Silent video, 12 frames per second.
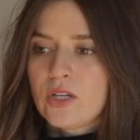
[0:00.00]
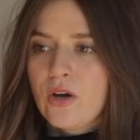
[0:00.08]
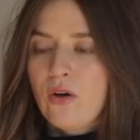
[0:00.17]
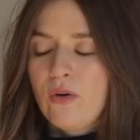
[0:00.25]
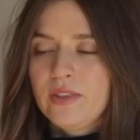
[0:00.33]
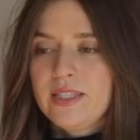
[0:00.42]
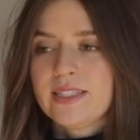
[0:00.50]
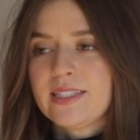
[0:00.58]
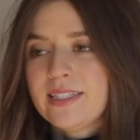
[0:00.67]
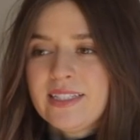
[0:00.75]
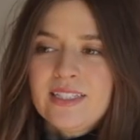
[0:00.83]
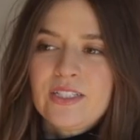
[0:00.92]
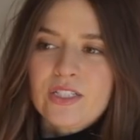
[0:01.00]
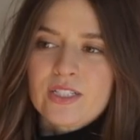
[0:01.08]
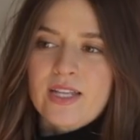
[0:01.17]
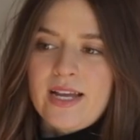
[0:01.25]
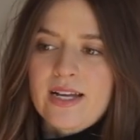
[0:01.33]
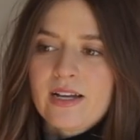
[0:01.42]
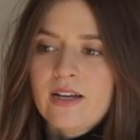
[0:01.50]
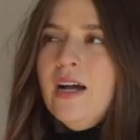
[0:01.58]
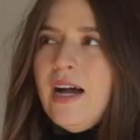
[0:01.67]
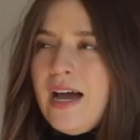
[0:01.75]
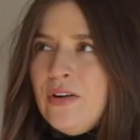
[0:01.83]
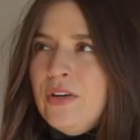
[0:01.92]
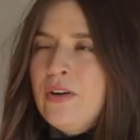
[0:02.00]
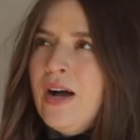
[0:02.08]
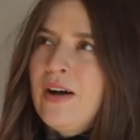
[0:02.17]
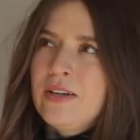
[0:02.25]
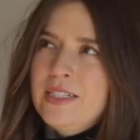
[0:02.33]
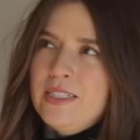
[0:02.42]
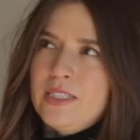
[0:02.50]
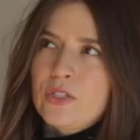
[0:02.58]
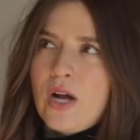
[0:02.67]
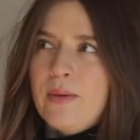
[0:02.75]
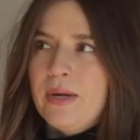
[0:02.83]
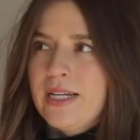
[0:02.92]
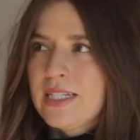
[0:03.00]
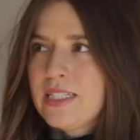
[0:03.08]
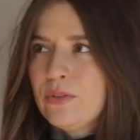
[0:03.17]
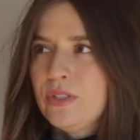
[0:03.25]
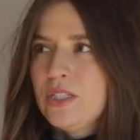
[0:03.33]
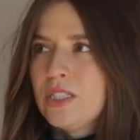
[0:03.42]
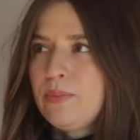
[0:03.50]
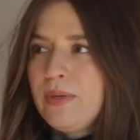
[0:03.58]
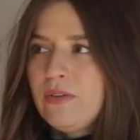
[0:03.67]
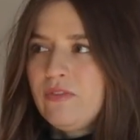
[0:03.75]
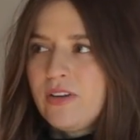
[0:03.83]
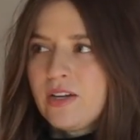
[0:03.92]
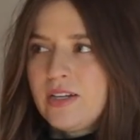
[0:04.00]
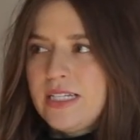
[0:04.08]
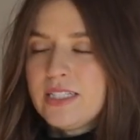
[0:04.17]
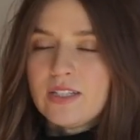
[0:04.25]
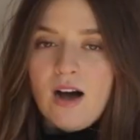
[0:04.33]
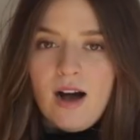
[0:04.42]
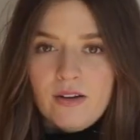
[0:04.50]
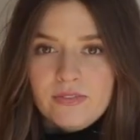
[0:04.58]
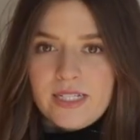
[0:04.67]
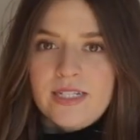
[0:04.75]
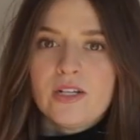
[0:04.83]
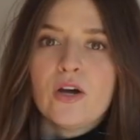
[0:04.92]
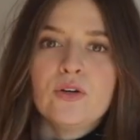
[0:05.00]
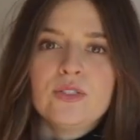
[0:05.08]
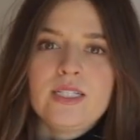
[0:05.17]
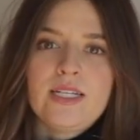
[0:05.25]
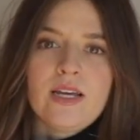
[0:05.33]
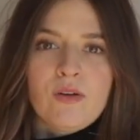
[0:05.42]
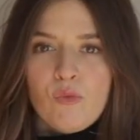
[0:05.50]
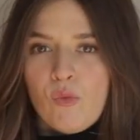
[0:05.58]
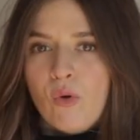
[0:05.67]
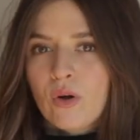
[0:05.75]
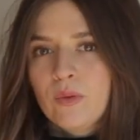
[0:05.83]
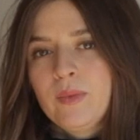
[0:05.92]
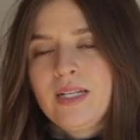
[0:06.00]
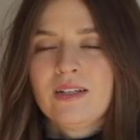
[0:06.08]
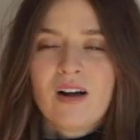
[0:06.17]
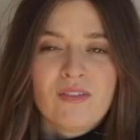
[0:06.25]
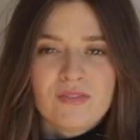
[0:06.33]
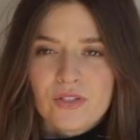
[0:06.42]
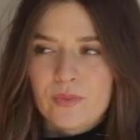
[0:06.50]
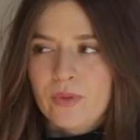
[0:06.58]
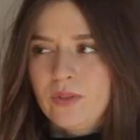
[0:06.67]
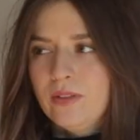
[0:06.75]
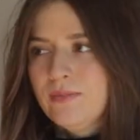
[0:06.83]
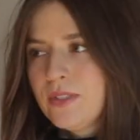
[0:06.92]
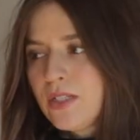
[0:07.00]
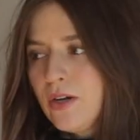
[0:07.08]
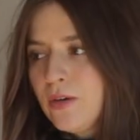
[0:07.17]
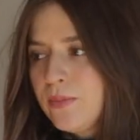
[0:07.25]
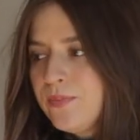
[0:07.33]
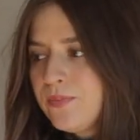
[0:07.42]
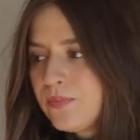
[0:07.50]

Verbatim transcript: so this, this is just like I don't know how to describe it. I guess it would just be very soft and cozy and warm and comfortable. So